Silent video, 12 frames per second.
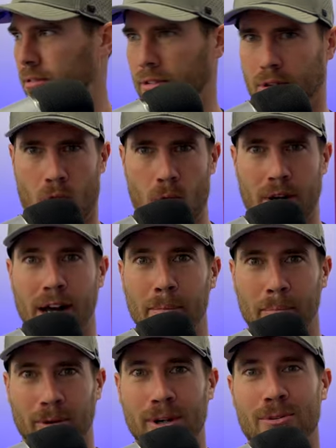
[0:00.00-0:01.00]
growing
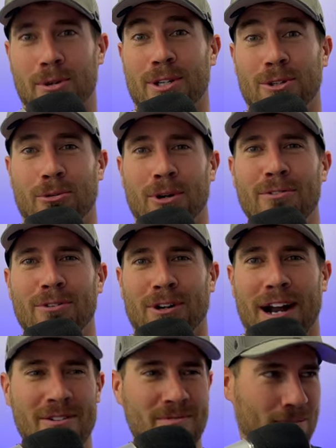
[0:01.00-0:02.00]
up, but we were in the river.
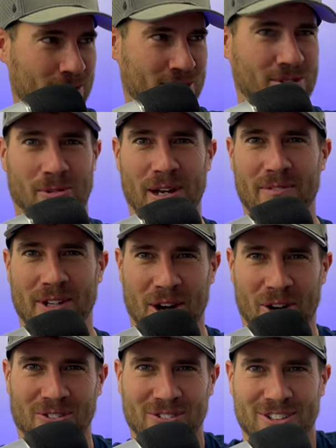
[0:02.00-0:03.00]
I remember swimming
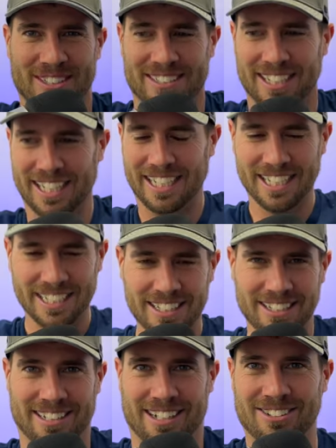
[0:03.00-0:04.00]
over and,
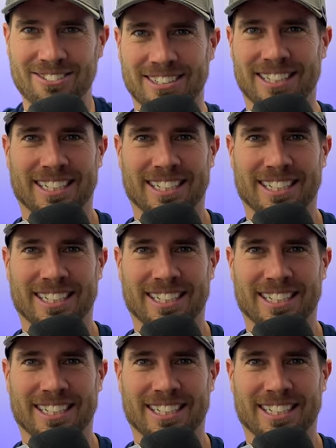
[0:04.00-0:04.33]
you know,